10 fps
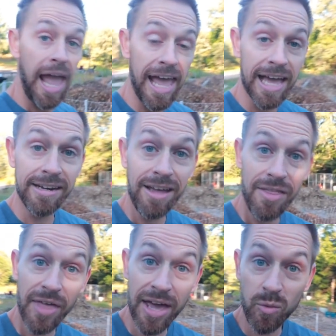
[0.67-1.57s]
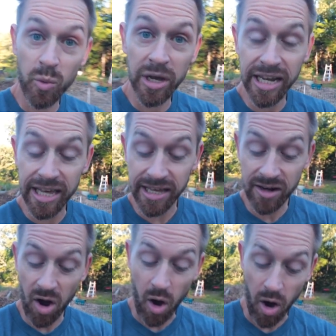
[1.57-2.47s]
and they went
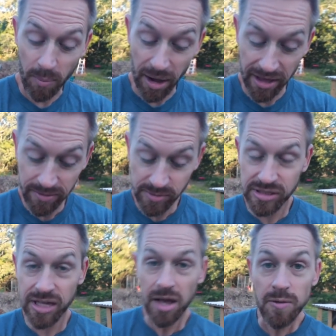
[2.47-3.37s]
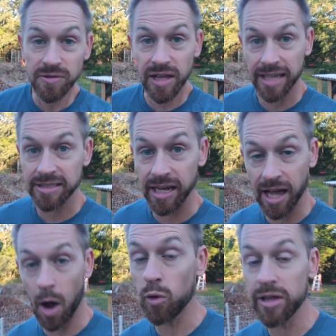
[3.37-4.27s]
in all by themselves last night.
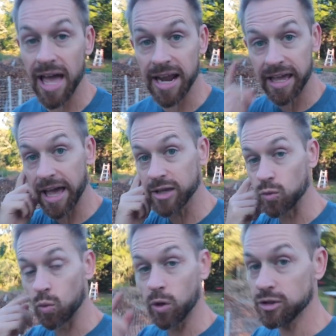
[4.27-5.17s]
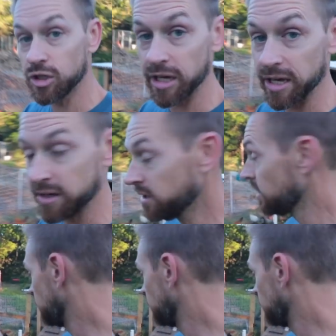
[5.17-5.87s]
I only had to catch one chicken.